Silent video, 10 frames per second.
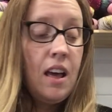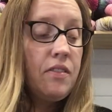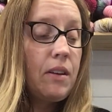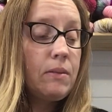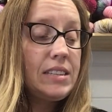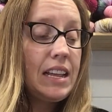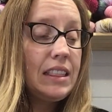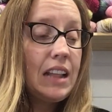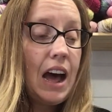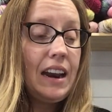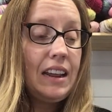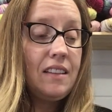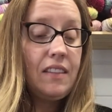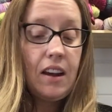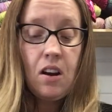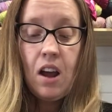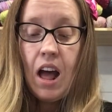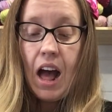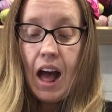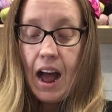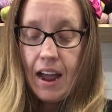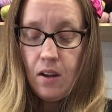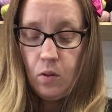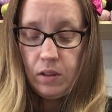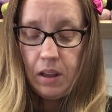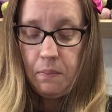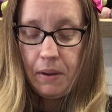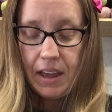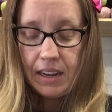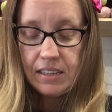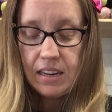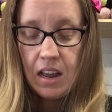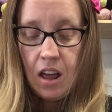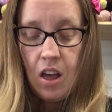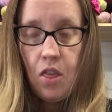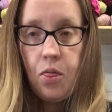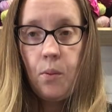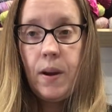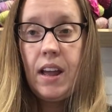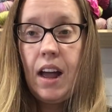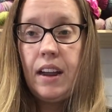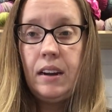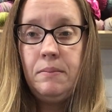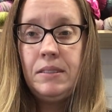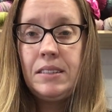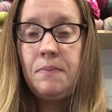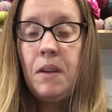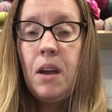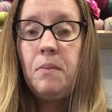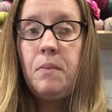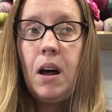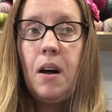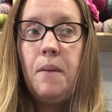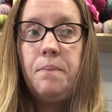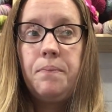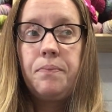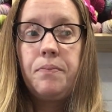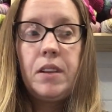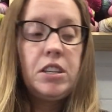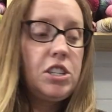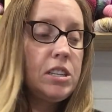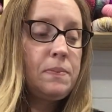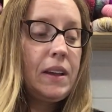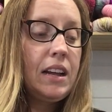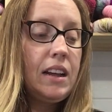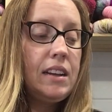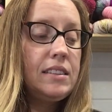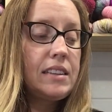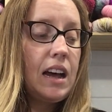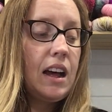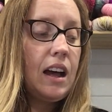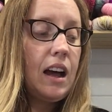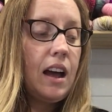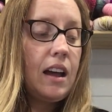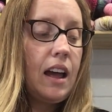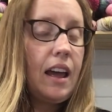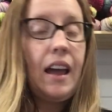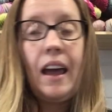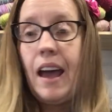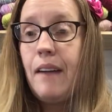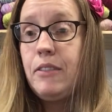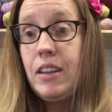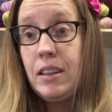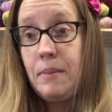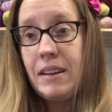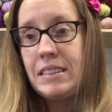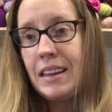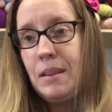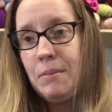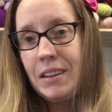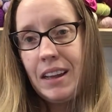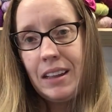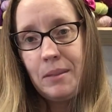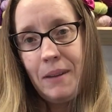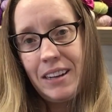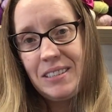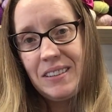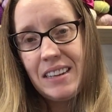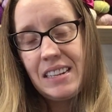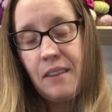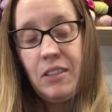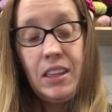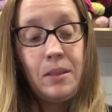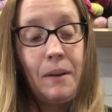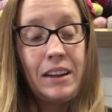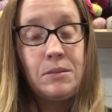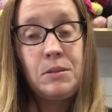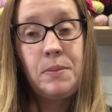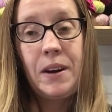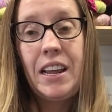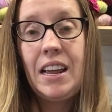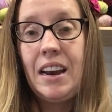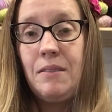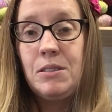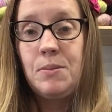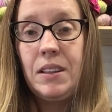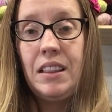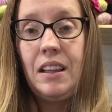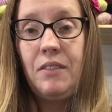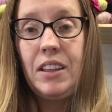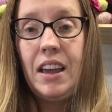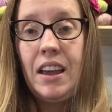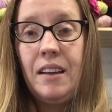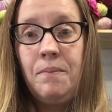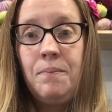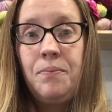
There was a lot in there. I only picked three items um, just because everything in the box, I keep looking at the box, you guys. Everything in the box was pretty and it was really lovely. And